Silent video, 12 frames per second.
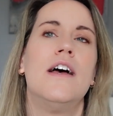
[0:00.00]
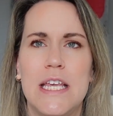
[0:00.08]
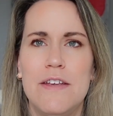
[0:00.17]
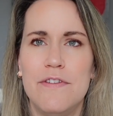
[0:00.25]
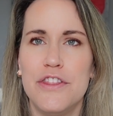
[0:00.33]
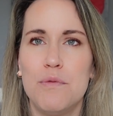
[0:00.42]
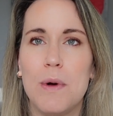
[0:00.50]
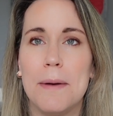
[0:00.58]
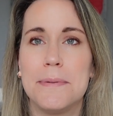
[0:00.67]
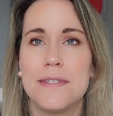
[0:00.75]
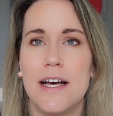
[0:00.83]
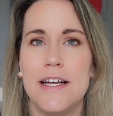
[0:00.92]
Even the
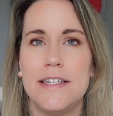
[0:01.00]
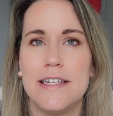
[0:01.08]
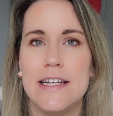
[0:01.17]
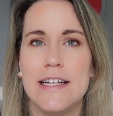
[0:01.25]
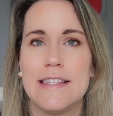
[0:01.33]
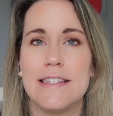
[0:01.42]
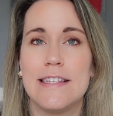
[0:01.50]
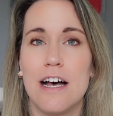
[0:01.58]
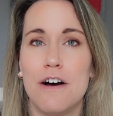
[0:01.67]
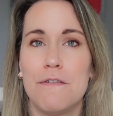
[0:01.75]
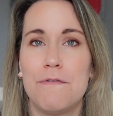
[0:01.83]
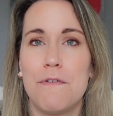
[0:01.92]
website
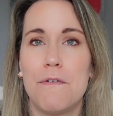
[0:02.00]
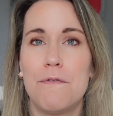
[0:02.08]
itself